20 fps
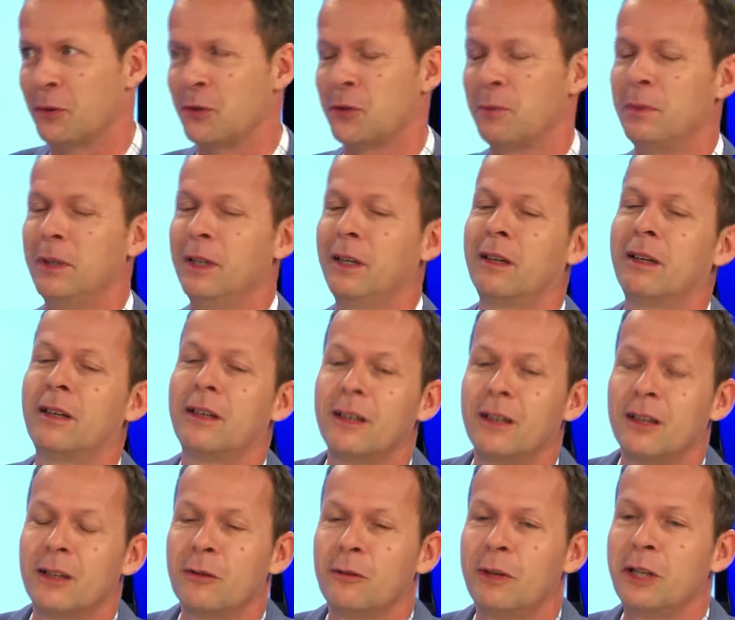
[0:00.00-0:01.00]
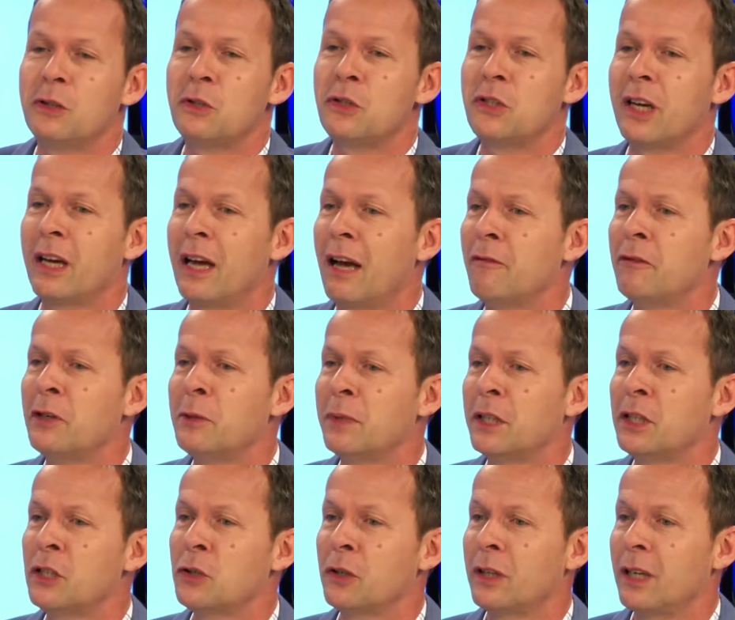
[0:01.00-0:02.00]
speak, where you say
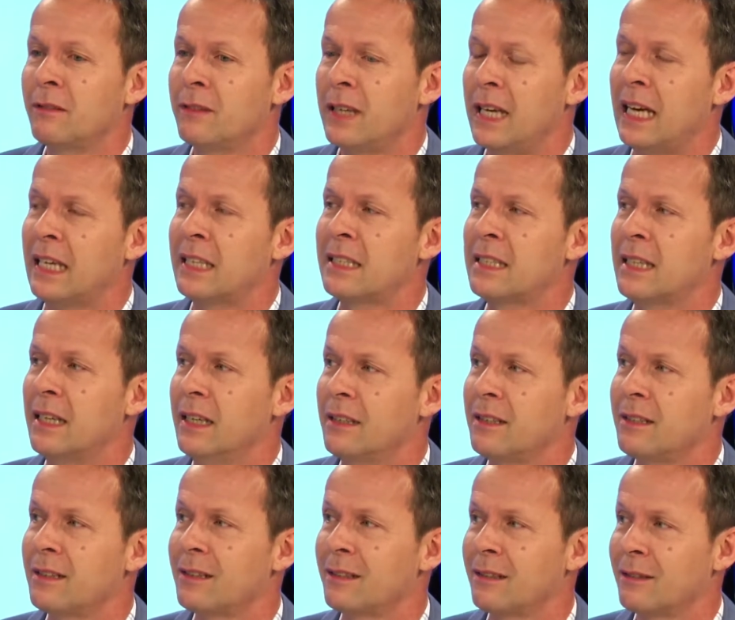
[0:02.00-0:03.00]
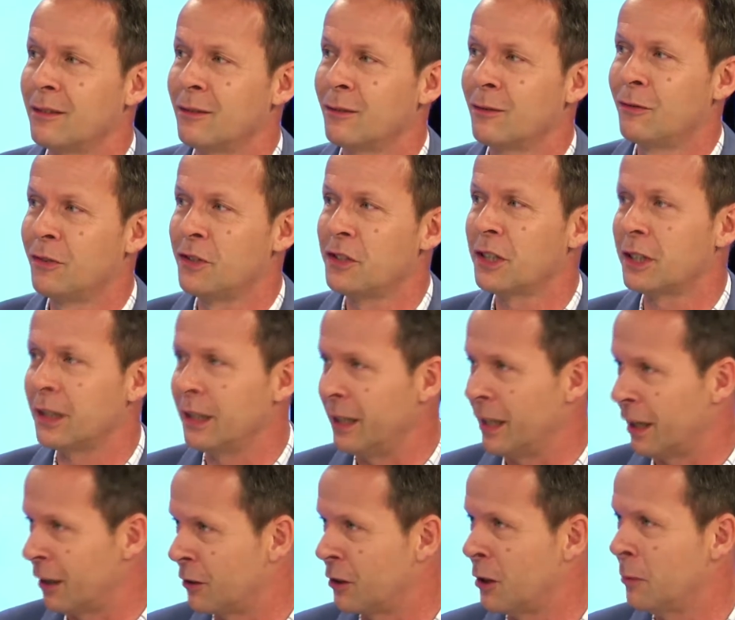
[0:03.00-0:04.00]
everybody should have access, physical and
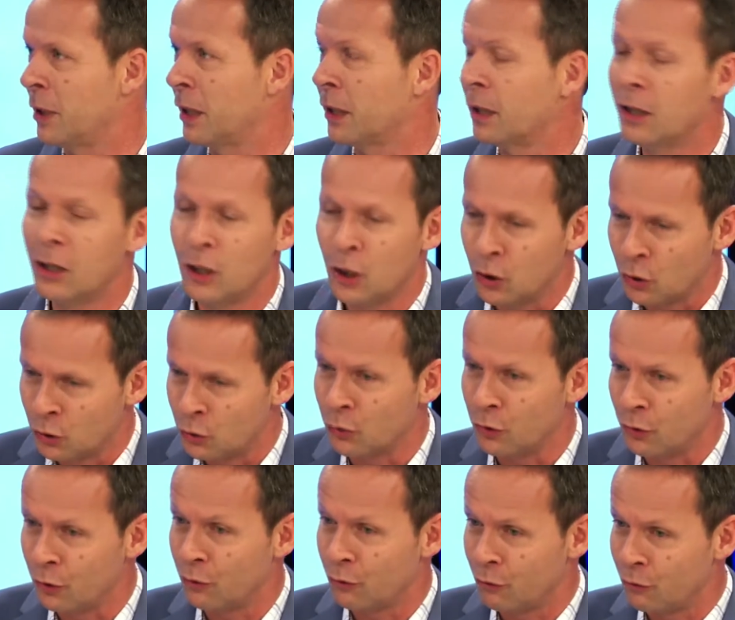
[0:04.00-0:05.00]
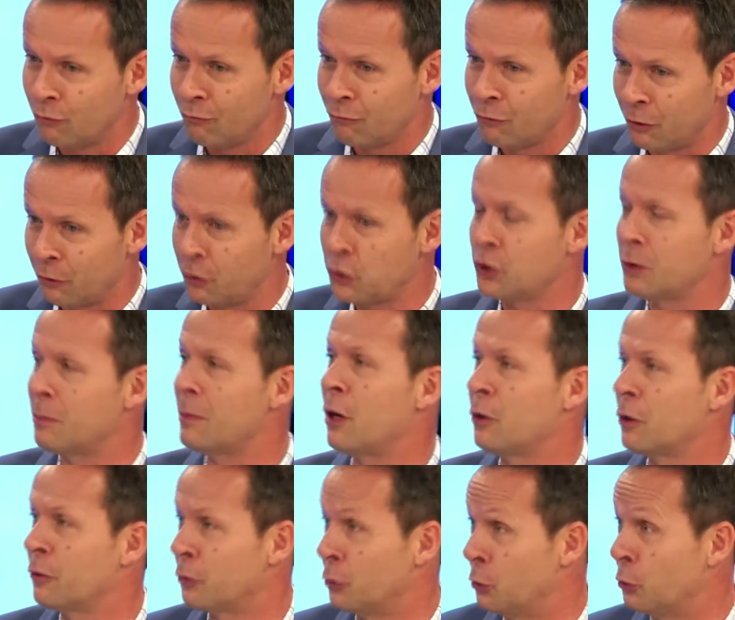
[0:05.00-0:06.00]
economic, to sufficient
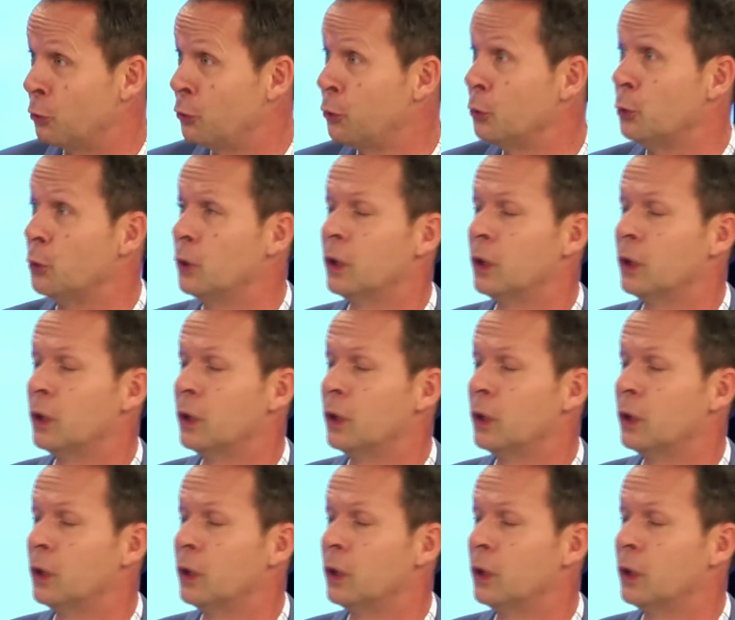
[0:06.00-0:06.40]
amount of good food.